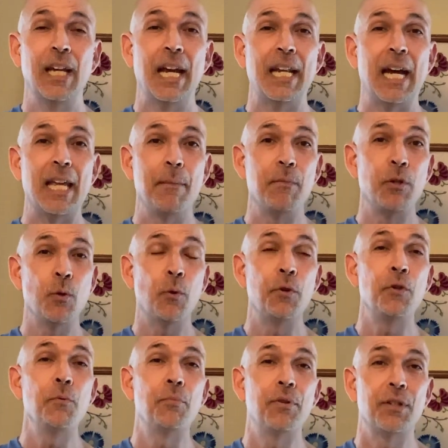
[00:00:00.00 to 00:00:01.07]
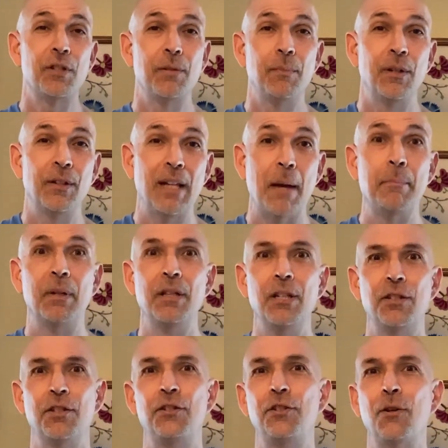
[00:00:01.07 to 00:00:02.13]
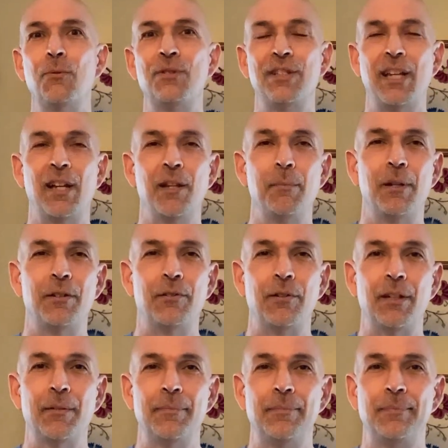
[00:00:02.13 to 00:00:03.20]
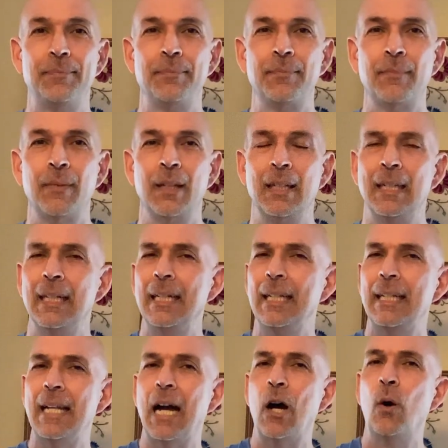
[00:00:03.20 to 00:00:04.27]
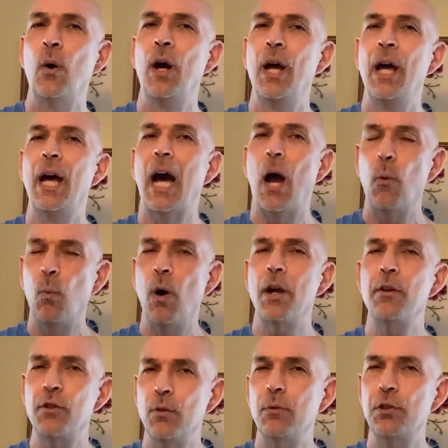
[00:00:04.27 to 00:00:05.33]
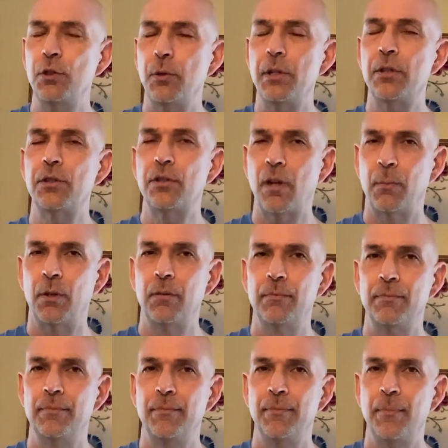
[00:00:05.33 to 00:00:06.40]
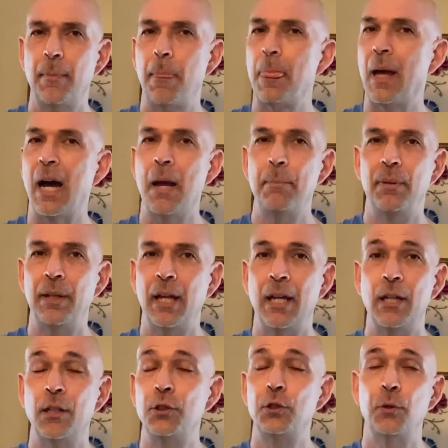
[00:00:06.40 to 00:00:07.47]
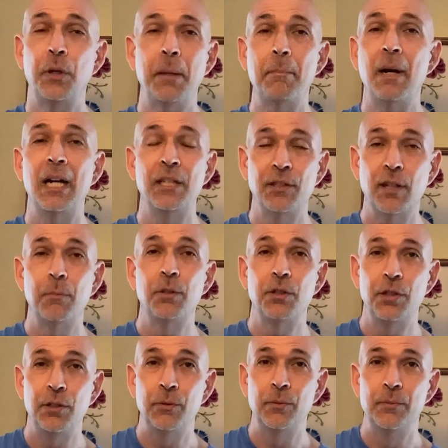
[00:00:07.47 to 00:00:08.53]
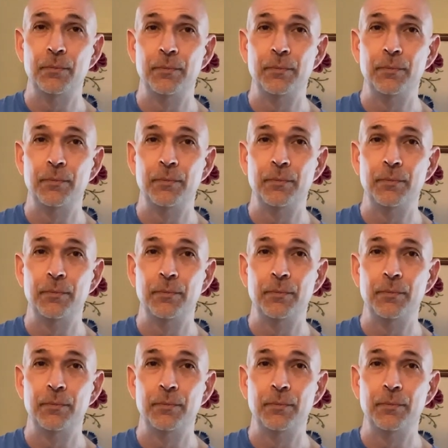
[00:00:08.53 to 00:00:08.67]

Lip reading: and I am your new principal at Melissa Jones Elementary. Now, I want you to enjoy your summer. I plan on enjoying my summer too.